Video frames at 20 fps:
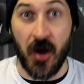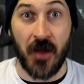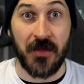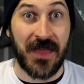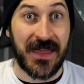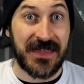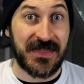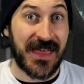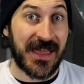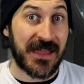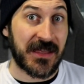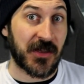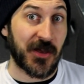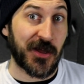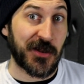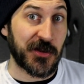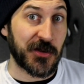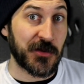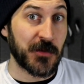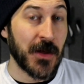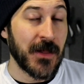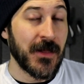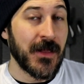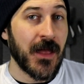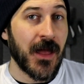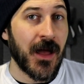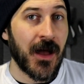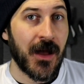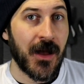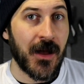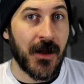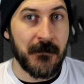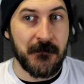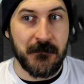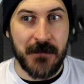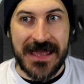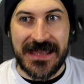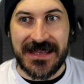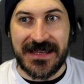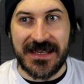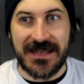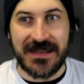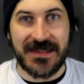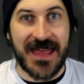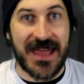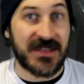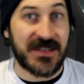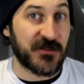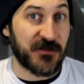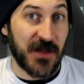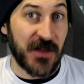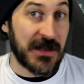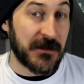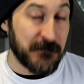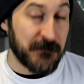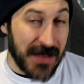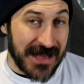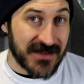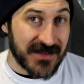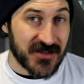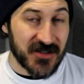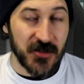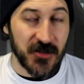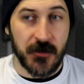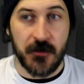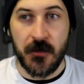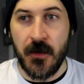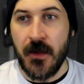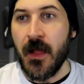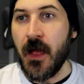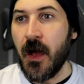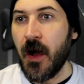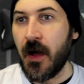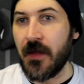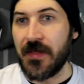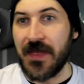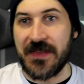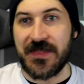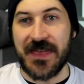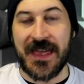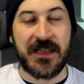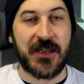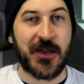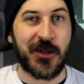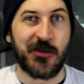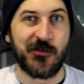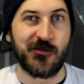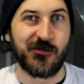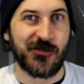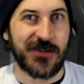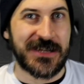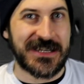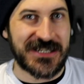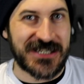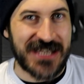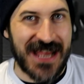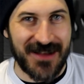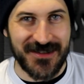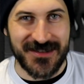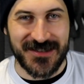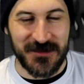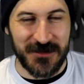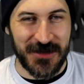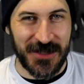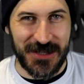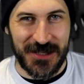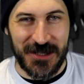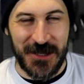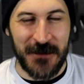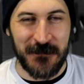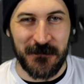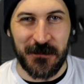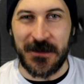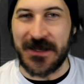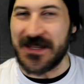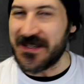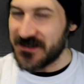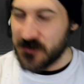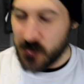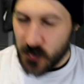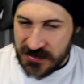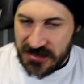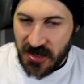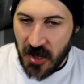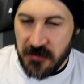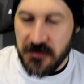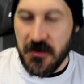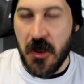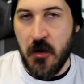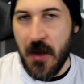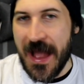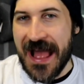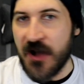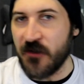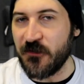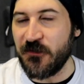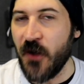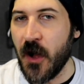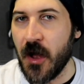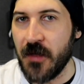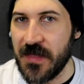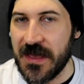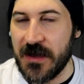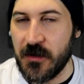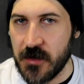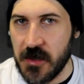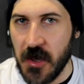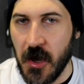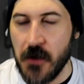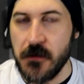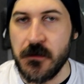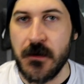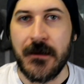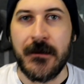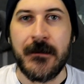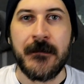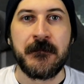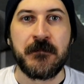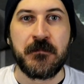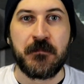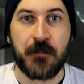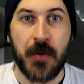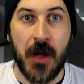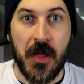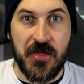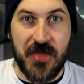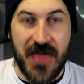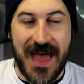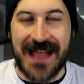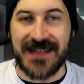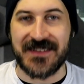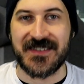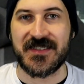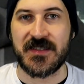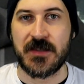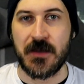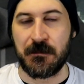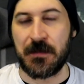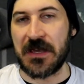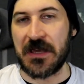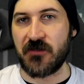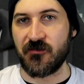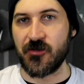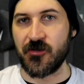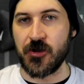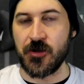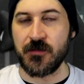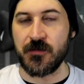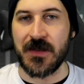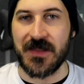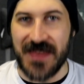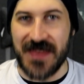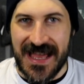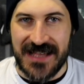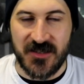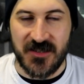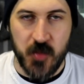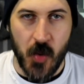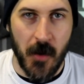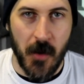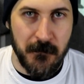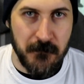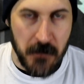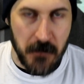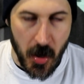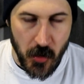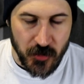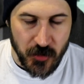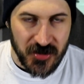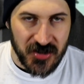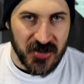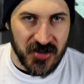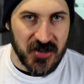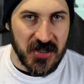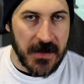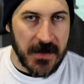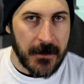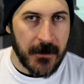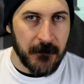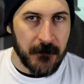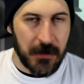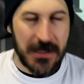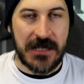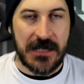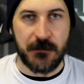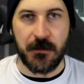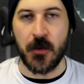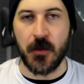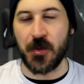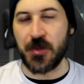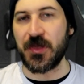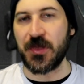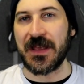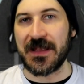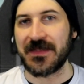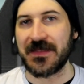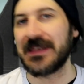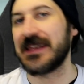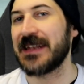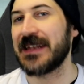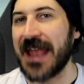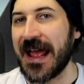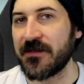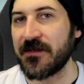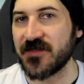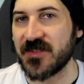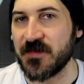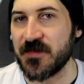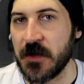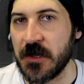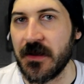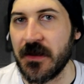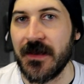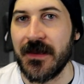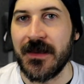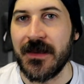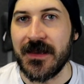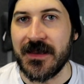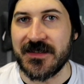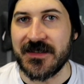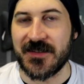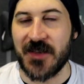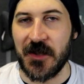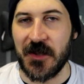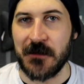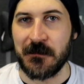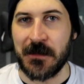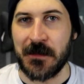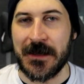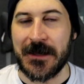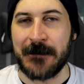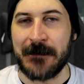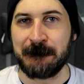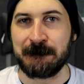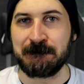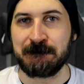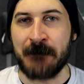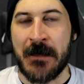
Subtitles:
Are they then going to make it their developmental? Are they then going to reach out to other companies? We don't know how far they'll go, but that's the big rumor. That's what most people think the announcement is going to be.